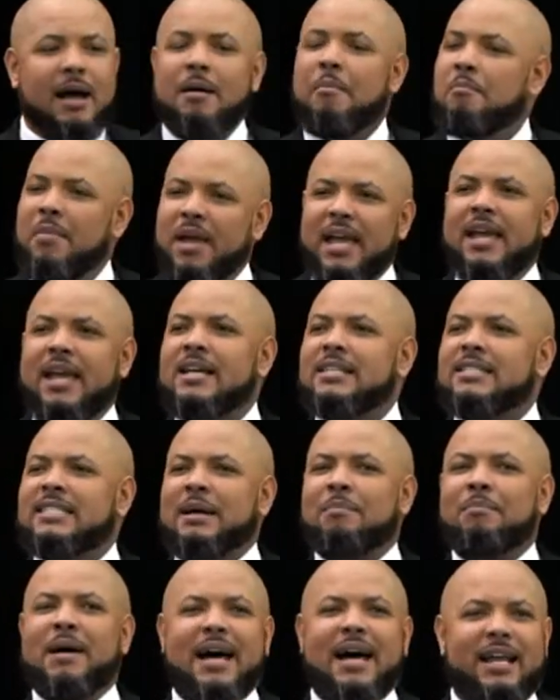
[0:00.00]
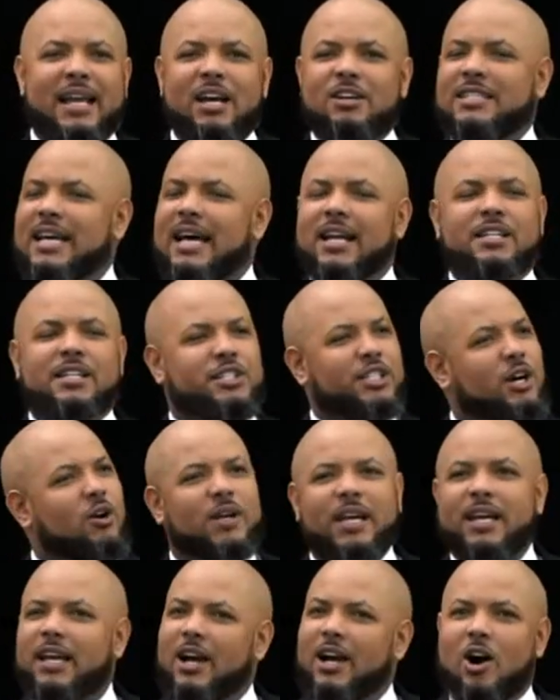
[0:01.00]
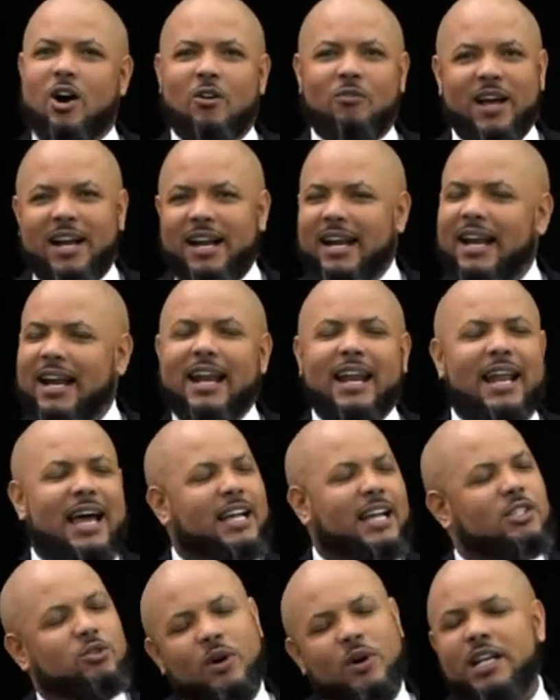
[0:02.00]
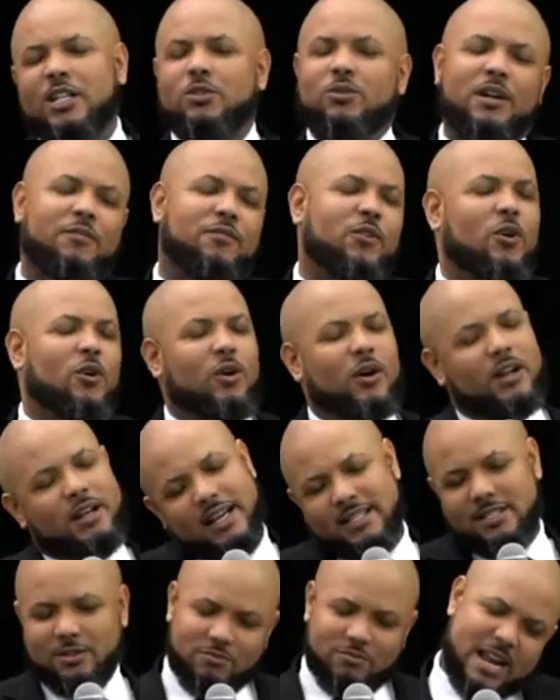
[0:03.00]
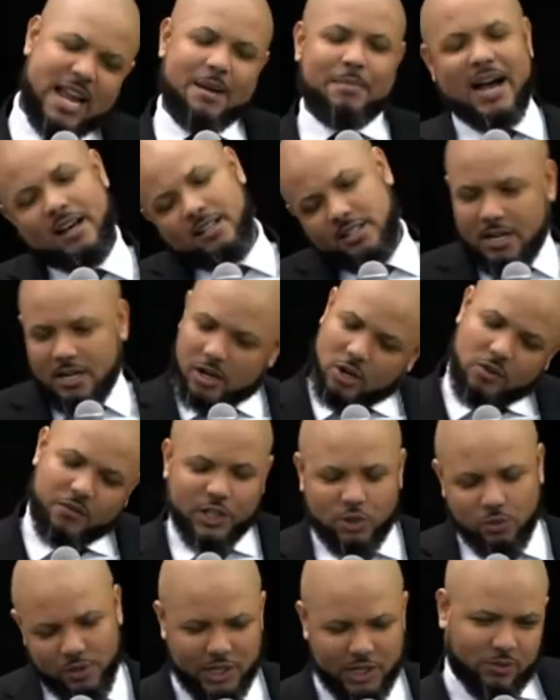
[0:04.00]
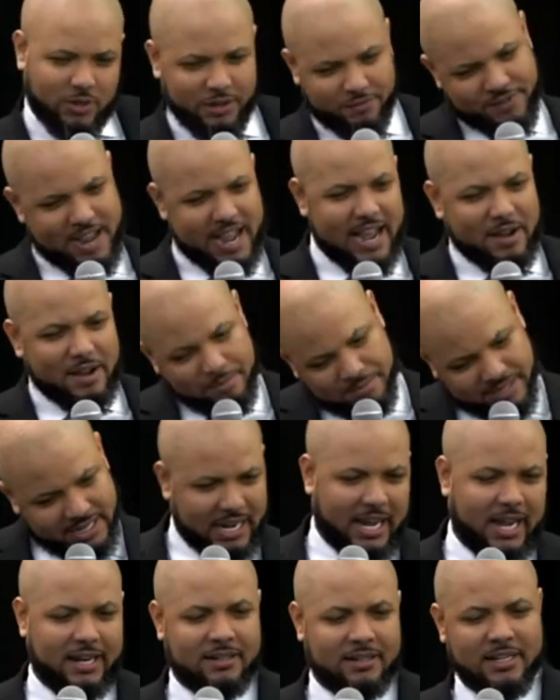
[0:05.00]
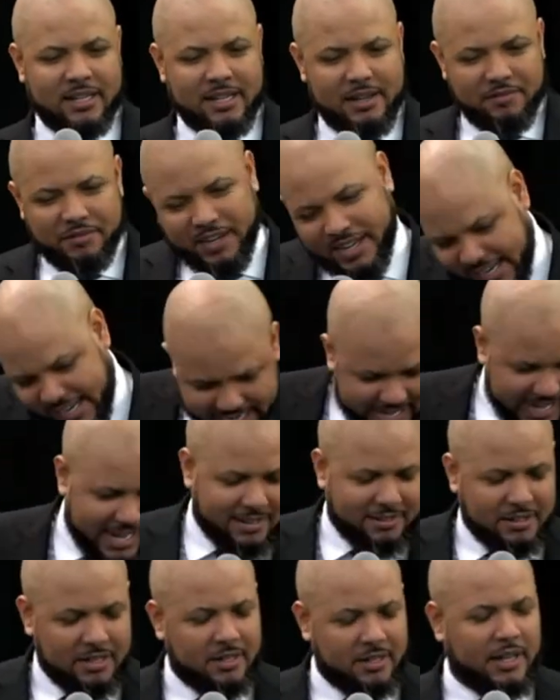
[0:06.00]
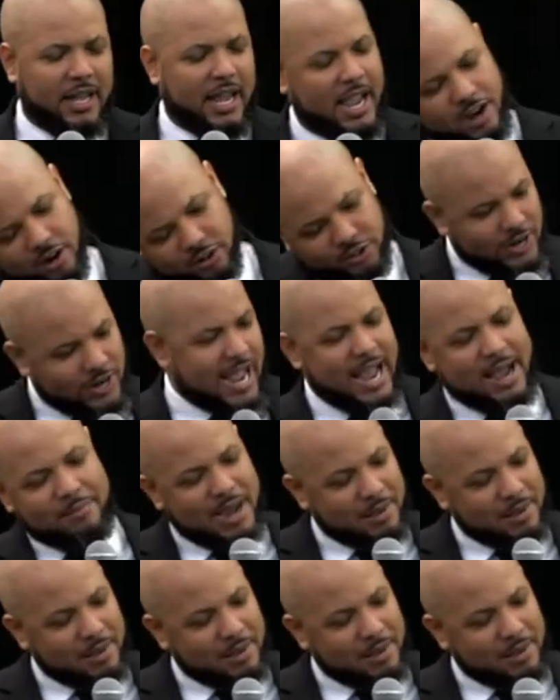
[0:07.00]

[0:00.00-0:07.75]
Me and somebody else got a joke in here already. They're like 2024, that's a wrap. I'll start over 2025. I'm done. Forget it. Ain't no time.